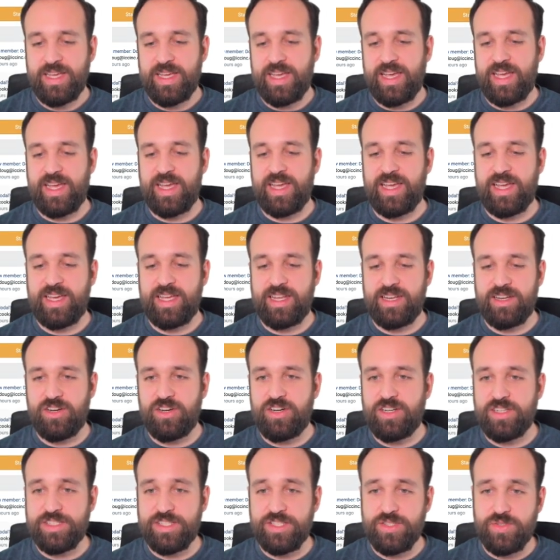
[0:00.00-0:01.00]
And
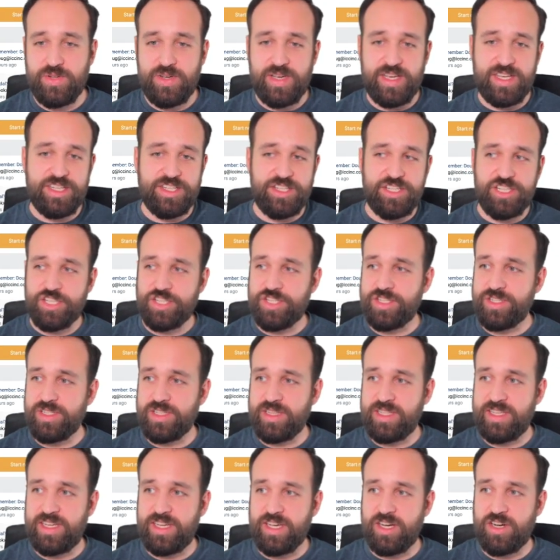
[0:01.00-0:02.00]
also
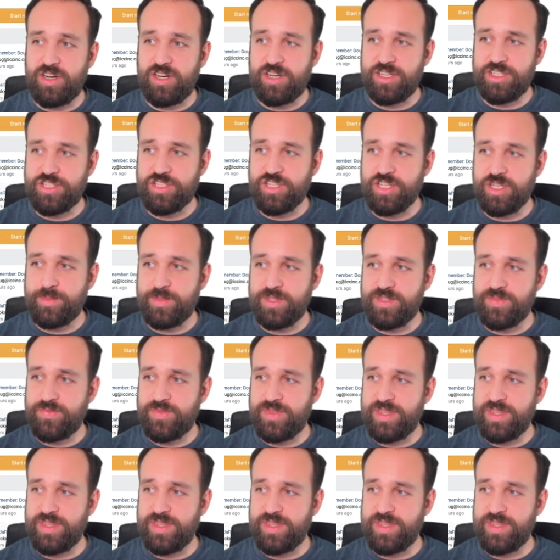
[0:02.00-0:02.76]
additionally on top of